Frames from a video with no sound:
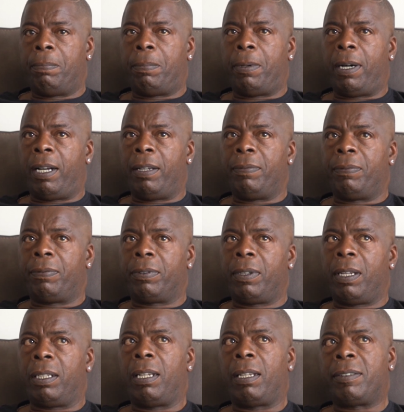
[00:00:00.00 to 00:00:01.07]
but I
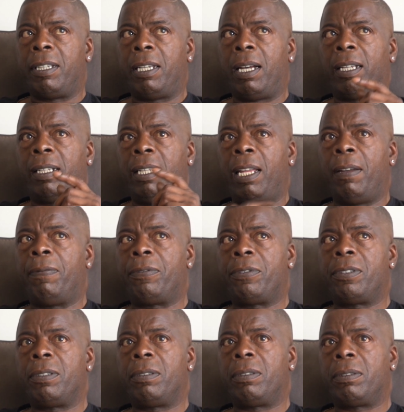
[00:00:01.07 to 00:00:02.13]
think I'd
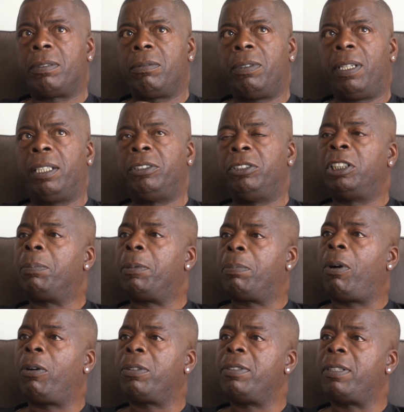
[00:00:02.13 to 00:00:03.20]
left, the relationship had
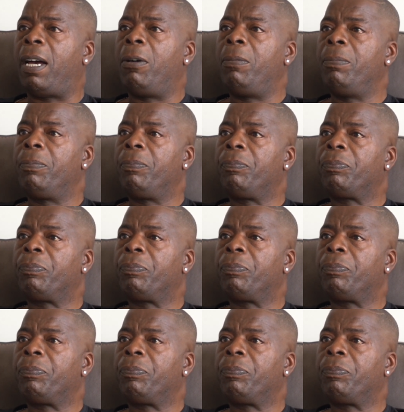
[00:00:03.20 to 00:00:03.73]
broken down.